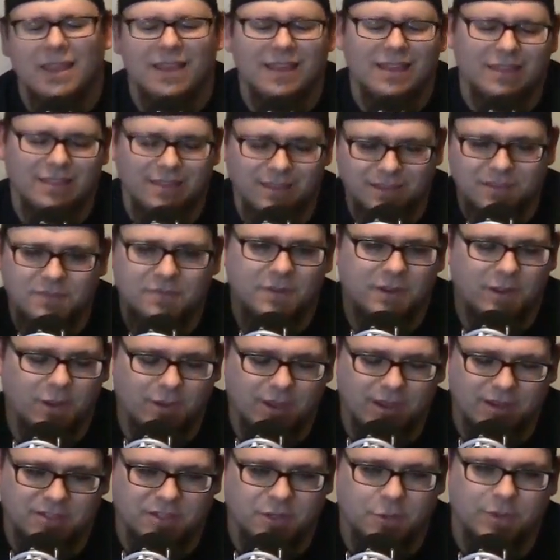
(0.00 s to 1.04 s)
This video
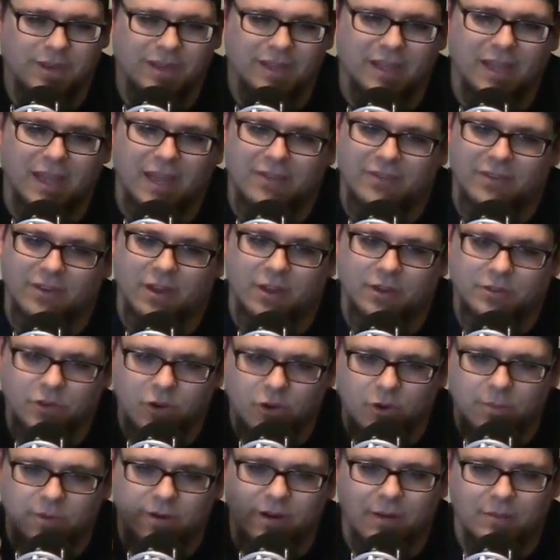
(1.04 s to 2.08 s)
actually went live in
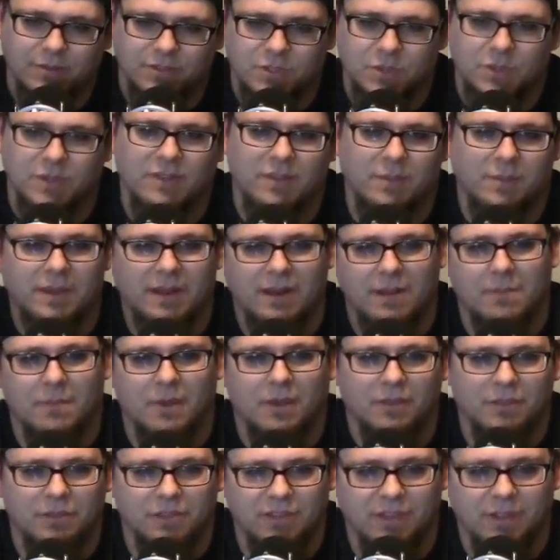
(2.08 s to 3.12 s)
October. I was doing them kind of
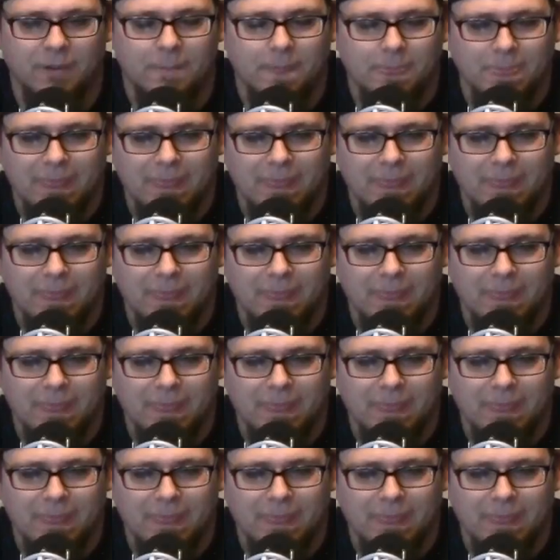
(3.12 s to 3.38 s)
monthly.